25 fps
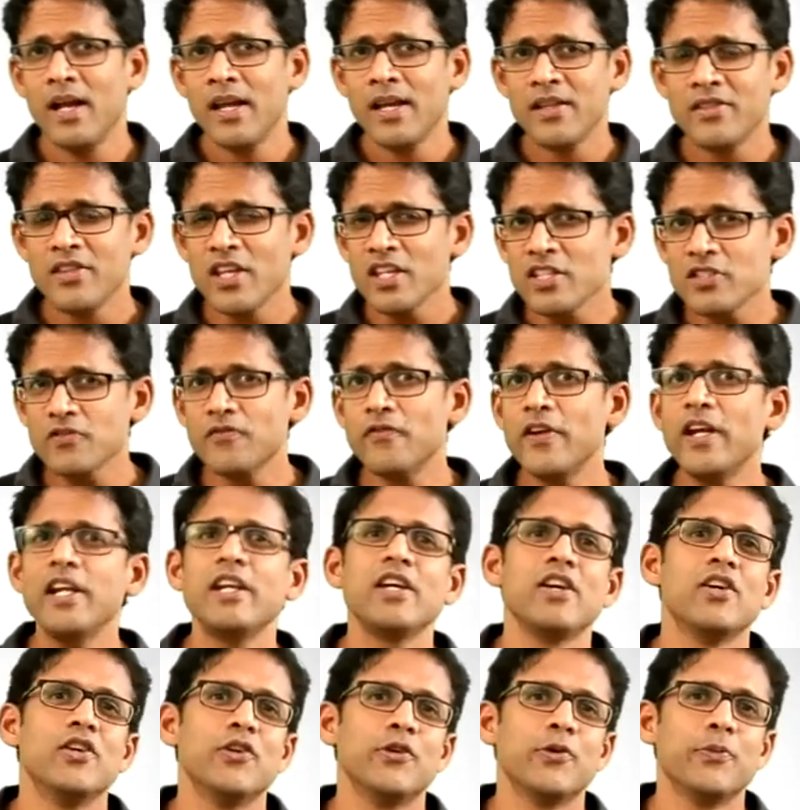In this
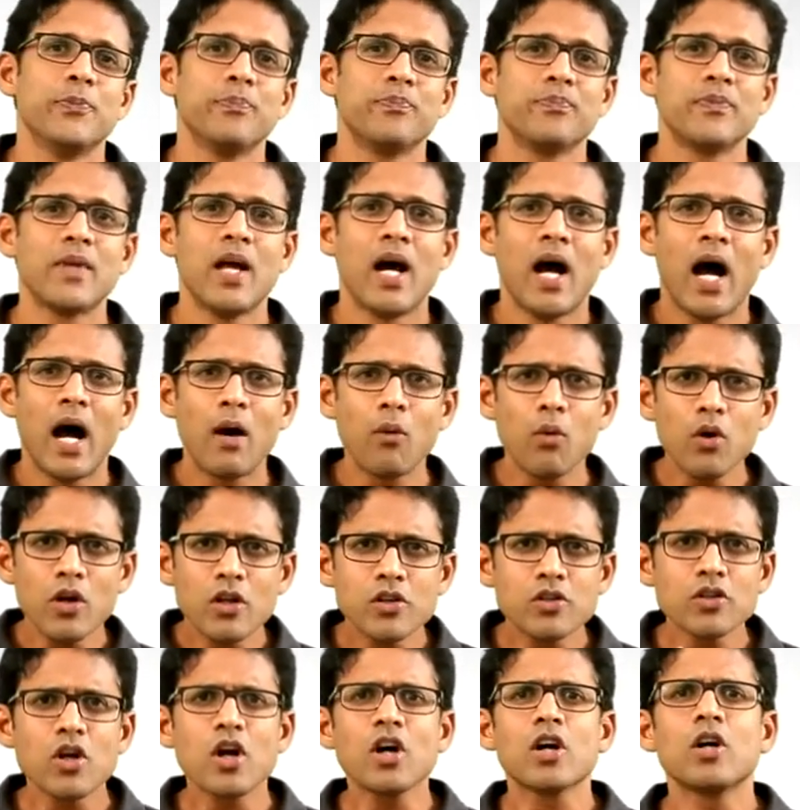video, I
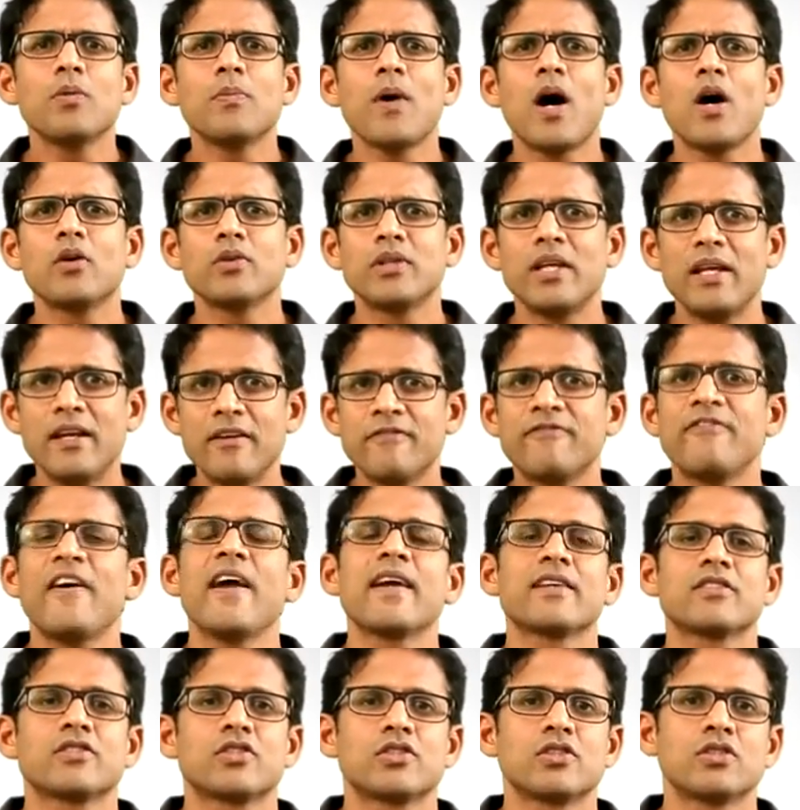want to talk about the
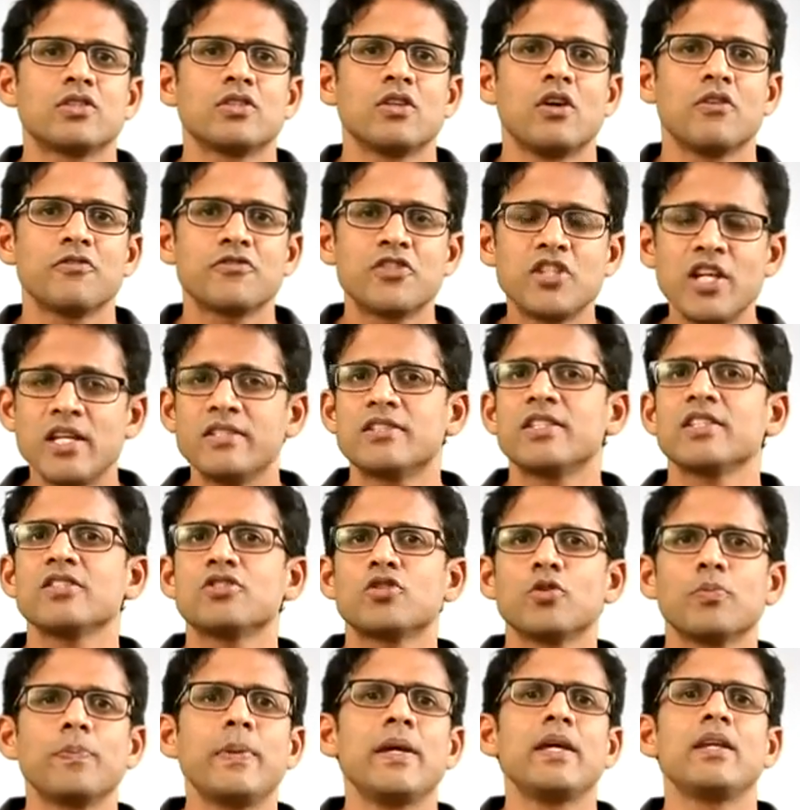effects of chasing
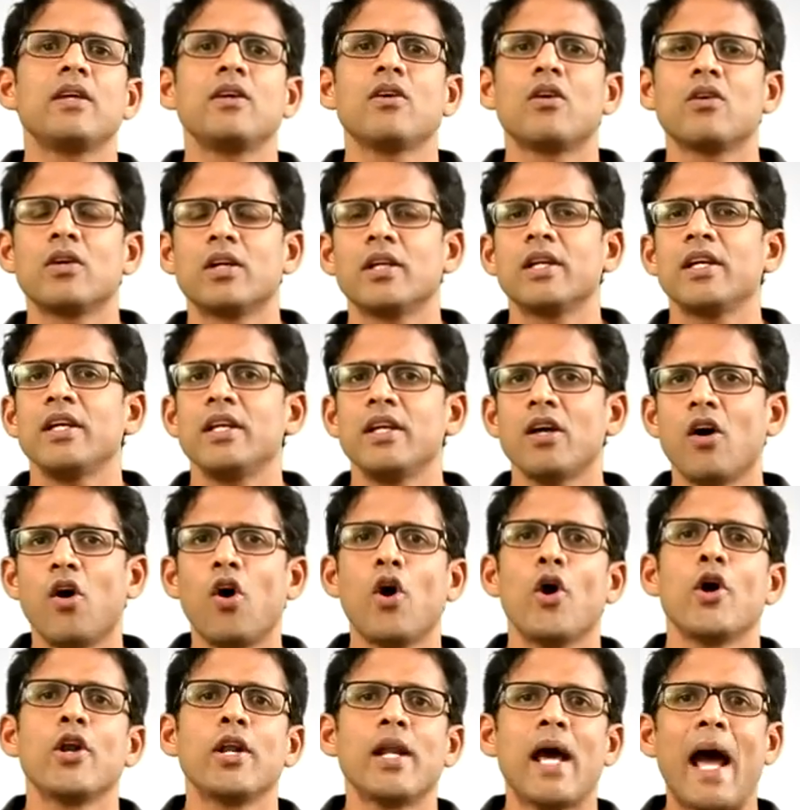superiority
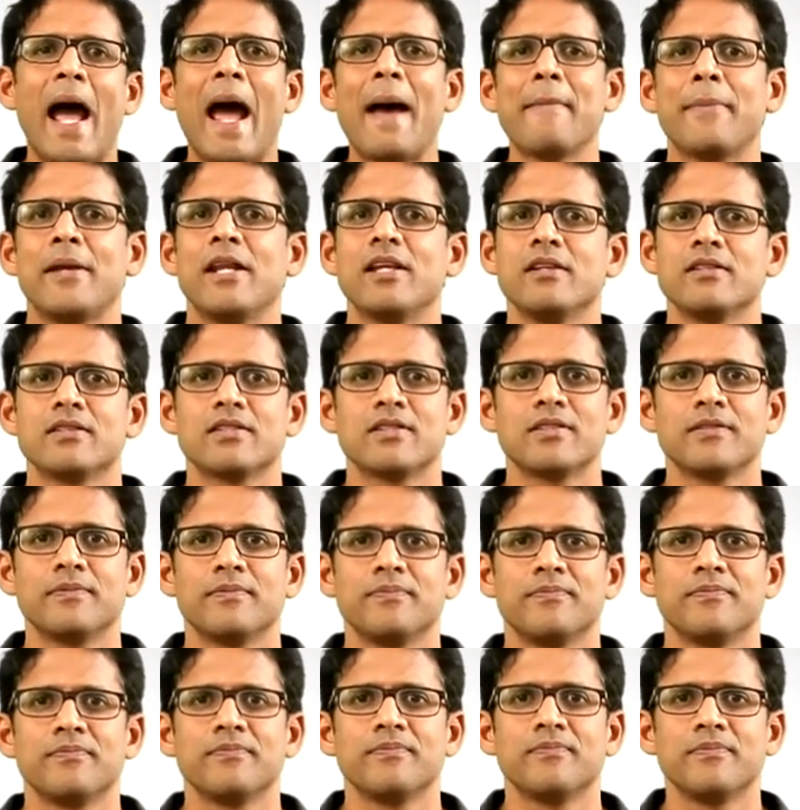on happiness.
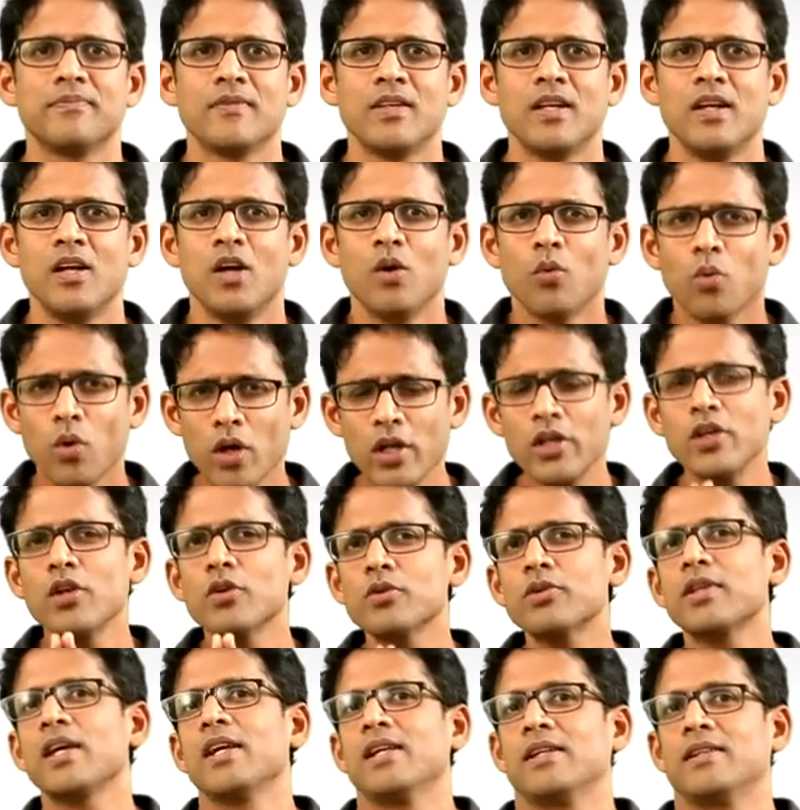What do
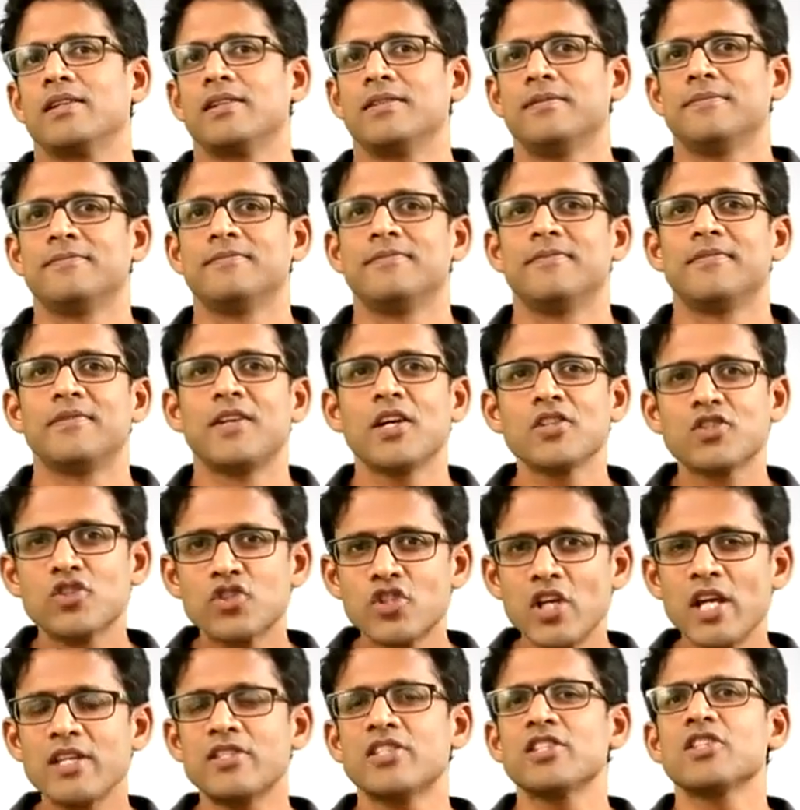you think? Does
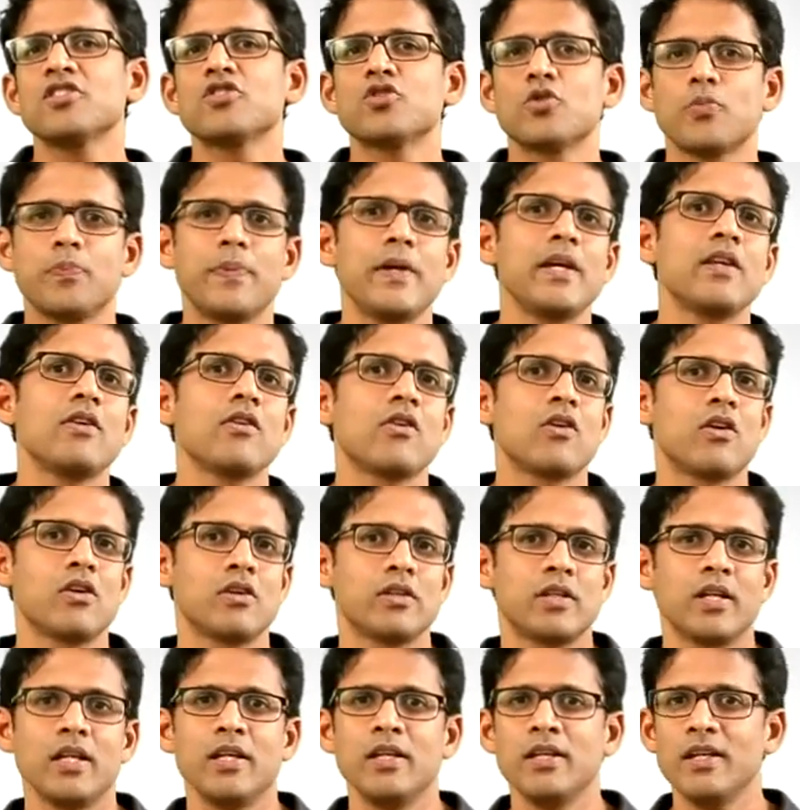chasing
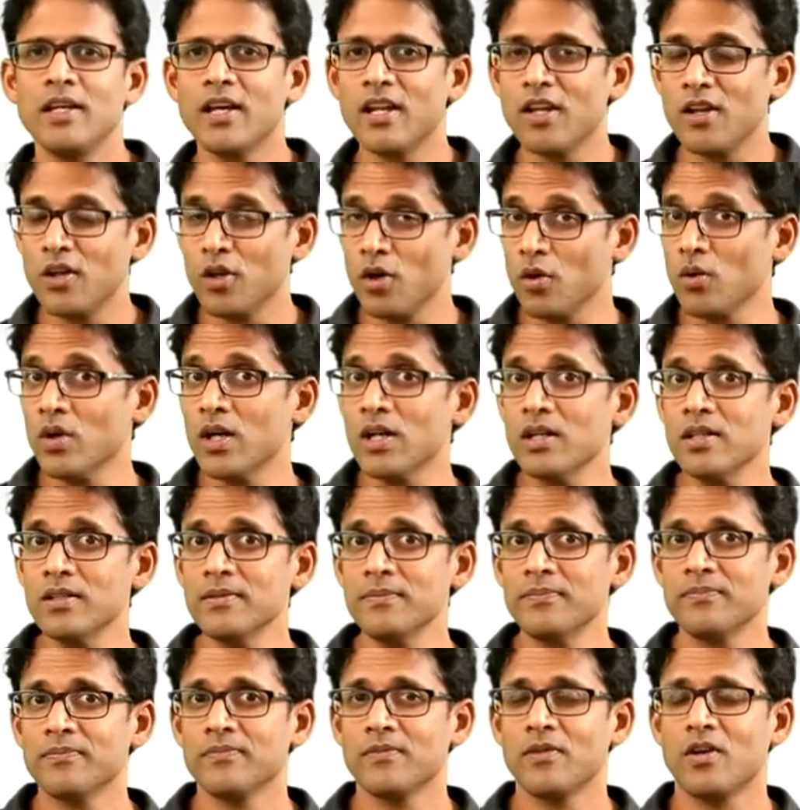superiority
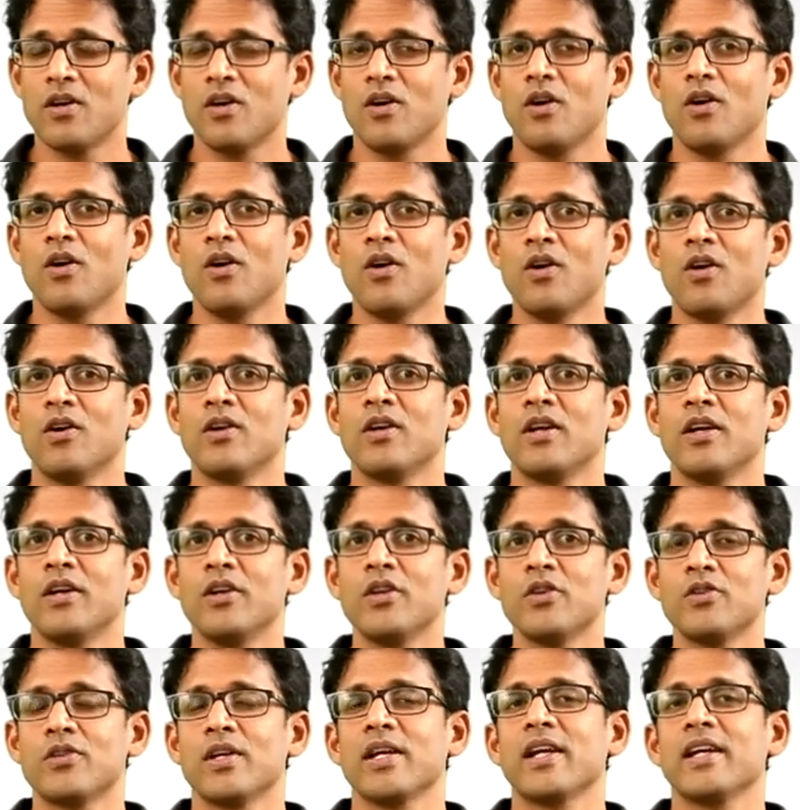lower or
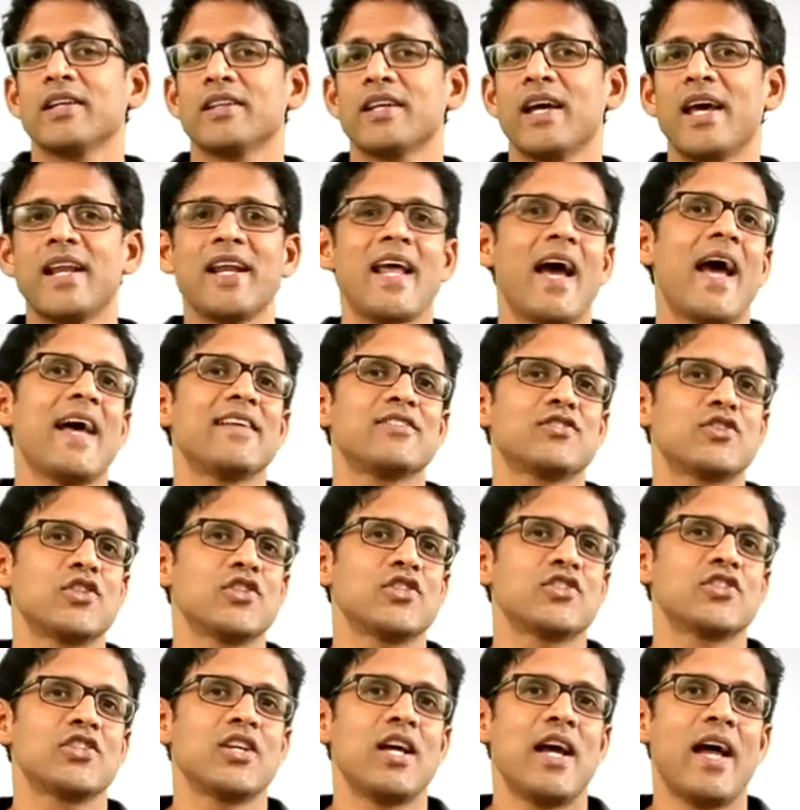do you think it
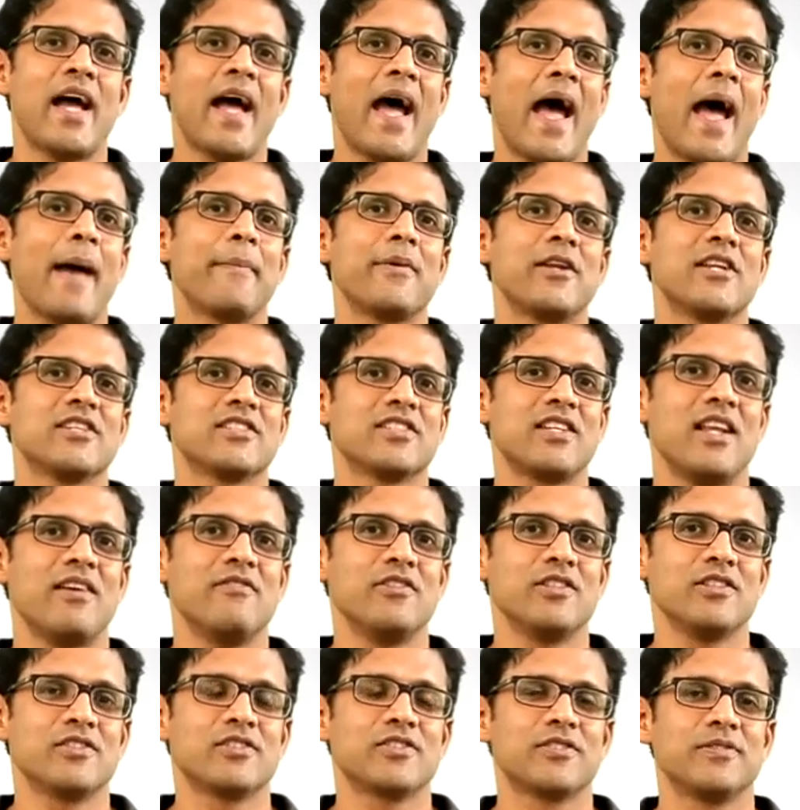enhances happiness
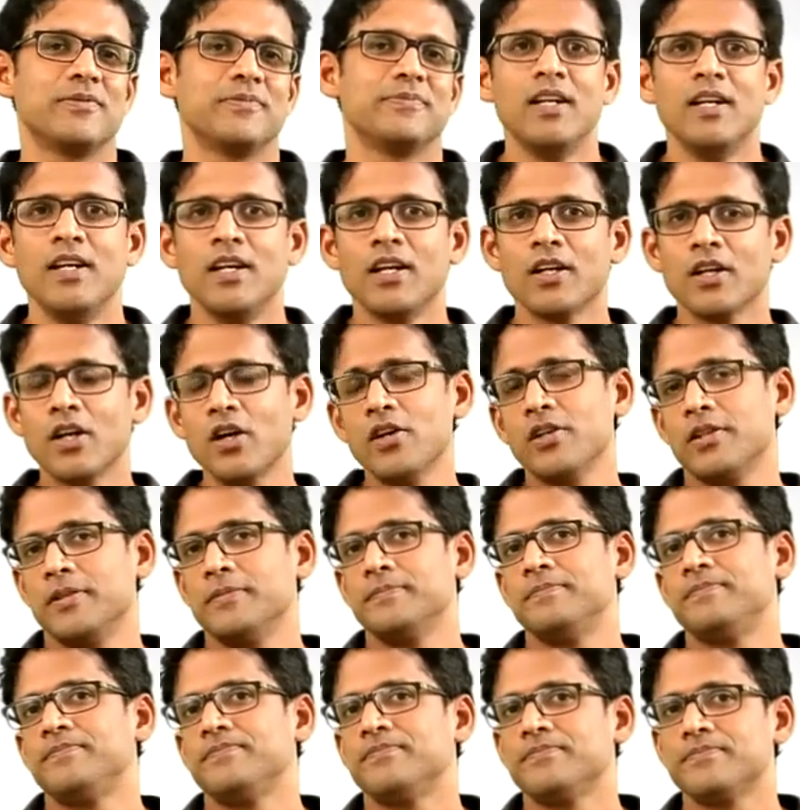levels?
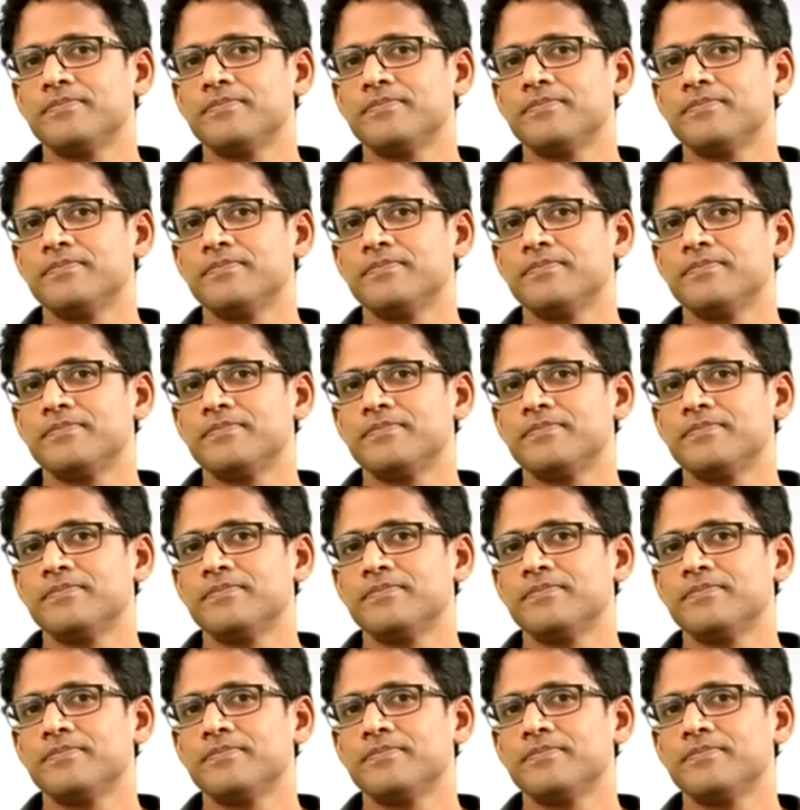Good.